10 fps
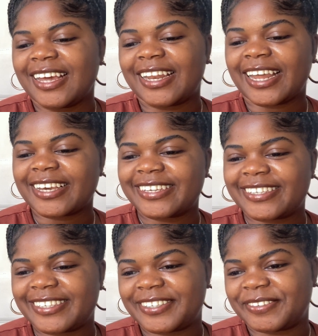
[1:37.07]

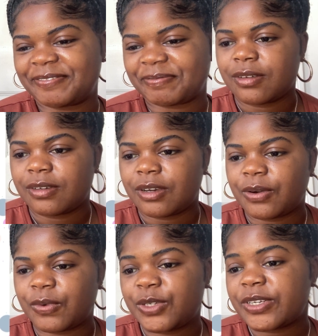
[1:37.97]
Next.
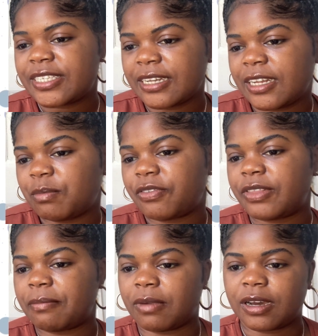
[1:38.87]
What was the name of
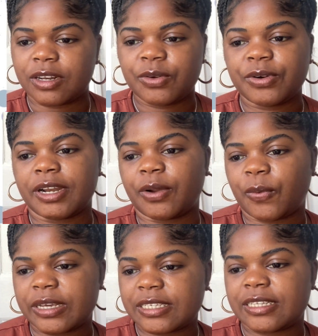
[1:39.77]
the man who
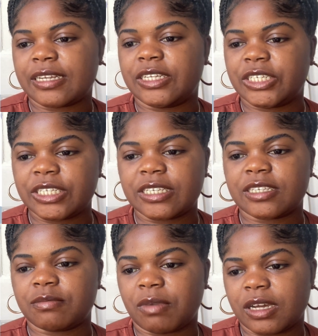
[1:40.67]
requested
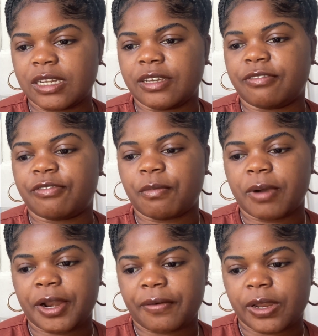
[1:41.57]
Jesus' body for
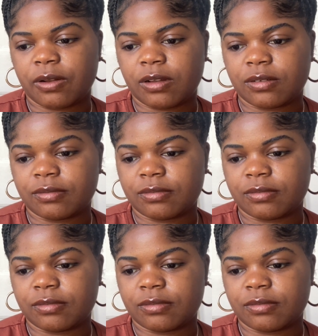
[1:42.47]
burial?